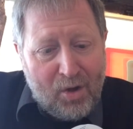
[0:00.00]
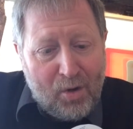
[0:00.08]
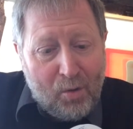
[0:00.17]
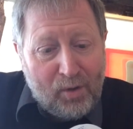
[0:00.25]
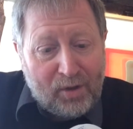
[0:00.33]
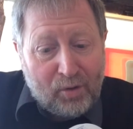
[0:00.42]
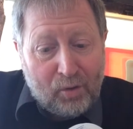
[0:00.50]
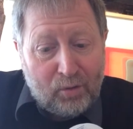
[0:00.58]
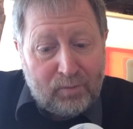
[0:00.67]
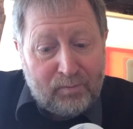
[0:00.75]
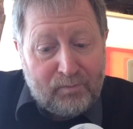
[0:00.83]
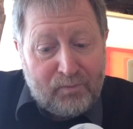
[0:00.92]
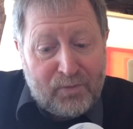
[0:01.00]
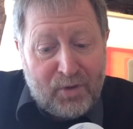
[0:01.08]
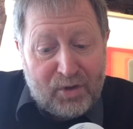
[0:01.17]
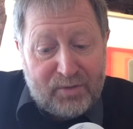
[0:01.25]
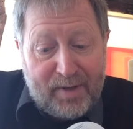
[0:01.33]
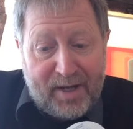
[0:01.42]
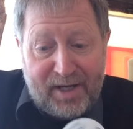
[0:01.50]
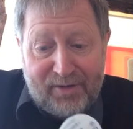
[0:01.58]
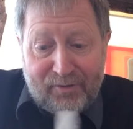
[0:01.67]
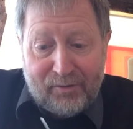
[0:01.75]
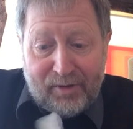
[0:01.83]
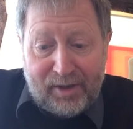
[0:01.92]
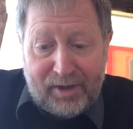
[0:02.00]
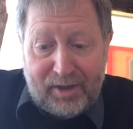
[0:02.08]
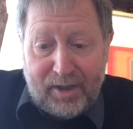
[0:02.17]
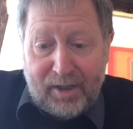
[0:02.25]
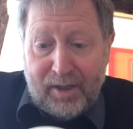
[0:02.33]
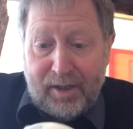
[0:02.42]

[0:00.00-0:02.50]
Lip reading: all in all, not a bad effort really.